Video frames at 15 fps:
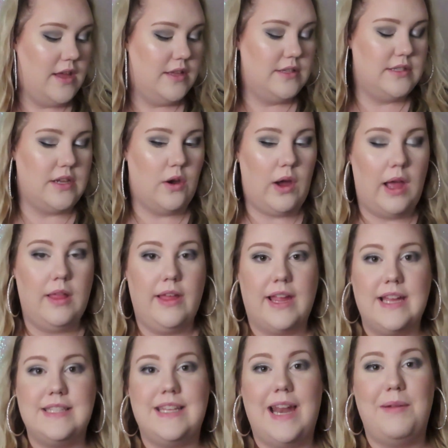So like
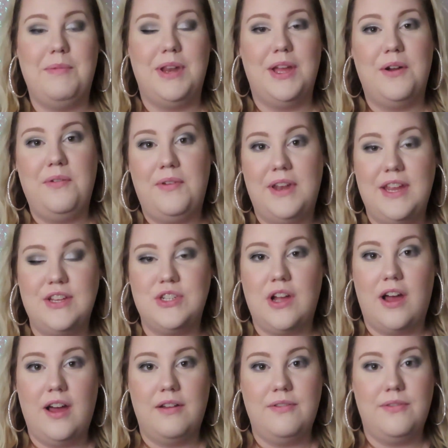I said, I'm gonna go finish
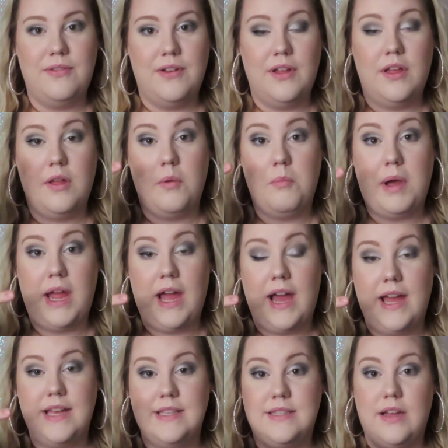off
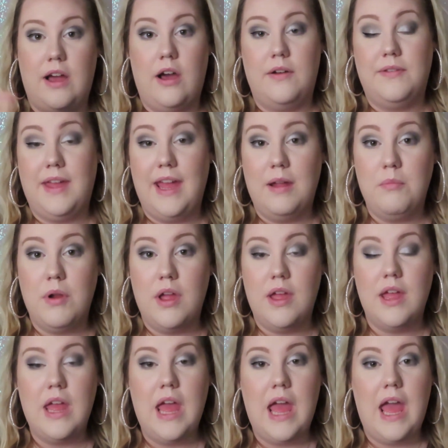my eyes off
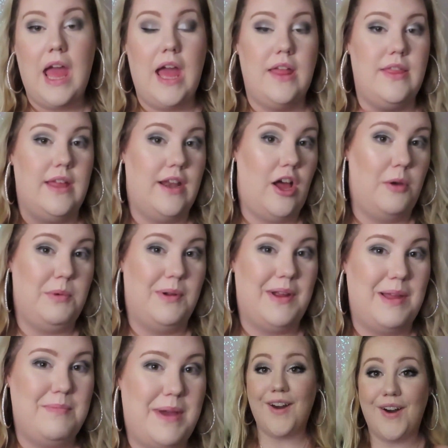camera, and then I'll be
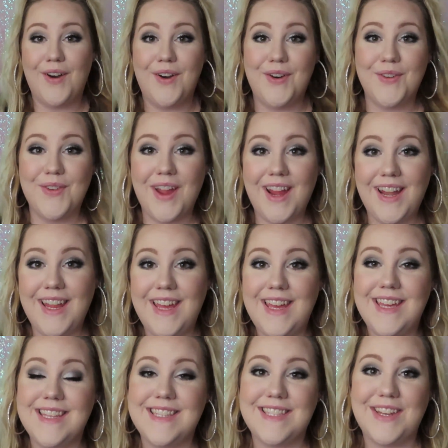right back.
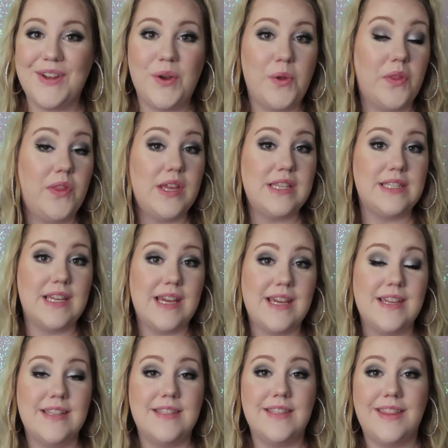Alrighty, so this
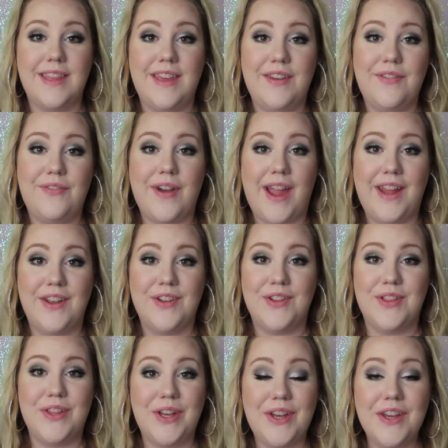is the final
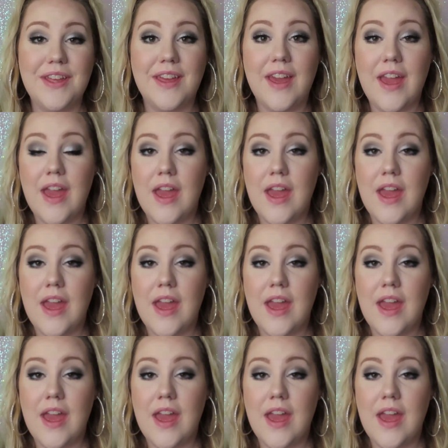look.